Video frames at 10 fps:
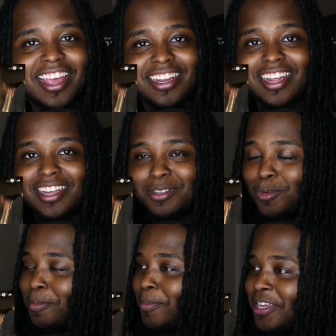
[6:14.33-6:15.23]
And that's
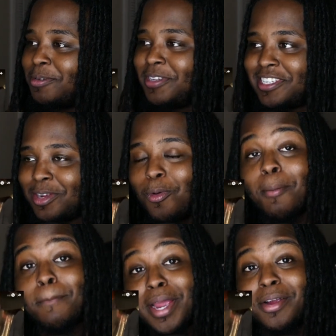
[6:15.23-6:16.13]
what makes me so
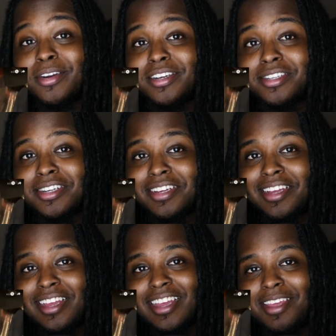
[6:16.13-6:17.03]
embarrassed.
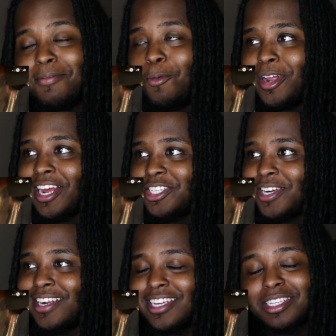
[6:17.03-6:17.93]
Even when I
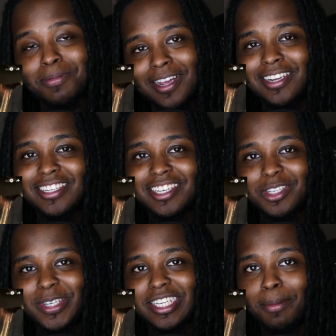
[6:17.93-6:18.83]
try to explain the
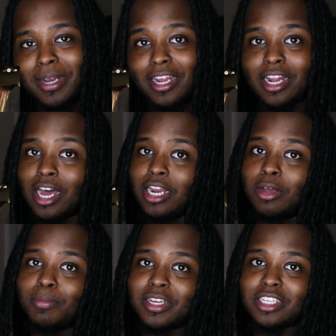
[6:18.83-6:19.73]
situation, I be like, nah,
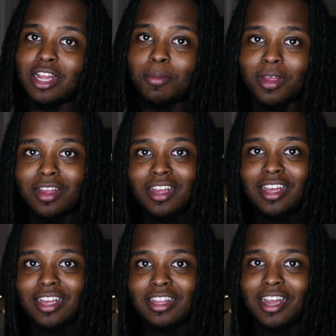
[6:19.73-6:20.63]
that was my stomach.
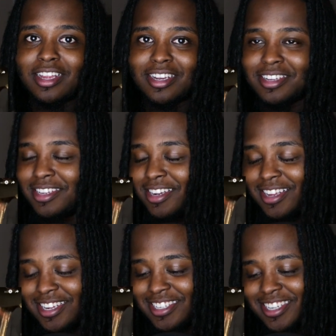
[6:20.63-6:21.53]
Like,
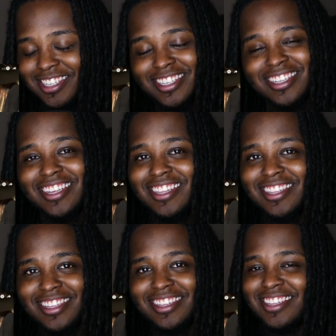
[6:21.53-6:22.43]
it's just,
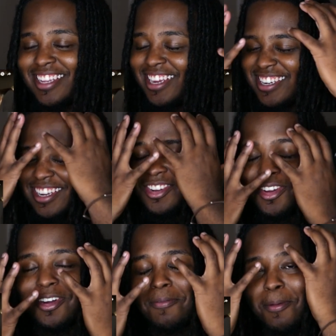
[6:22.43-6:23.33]
like, the
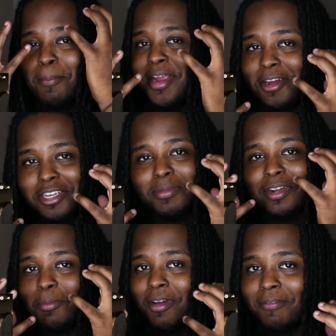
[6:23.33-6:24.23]
look of
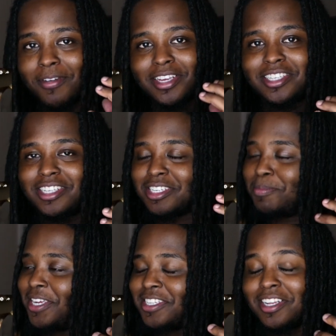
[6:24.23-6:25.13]
embarrassment on my face just
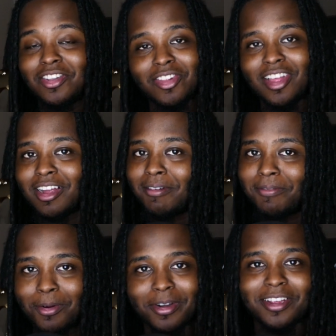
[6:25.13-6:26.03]
makes it look like I
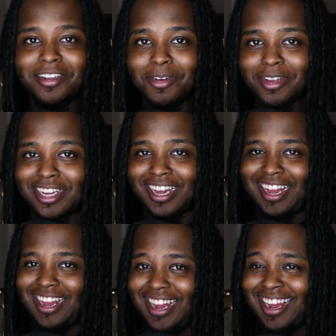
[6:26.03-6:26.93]
farted. You know what
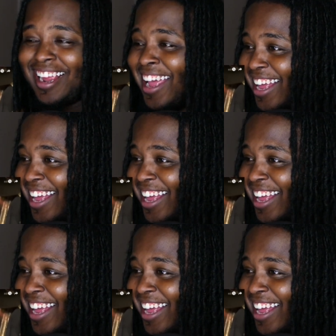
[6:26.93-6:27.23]
I'm saying?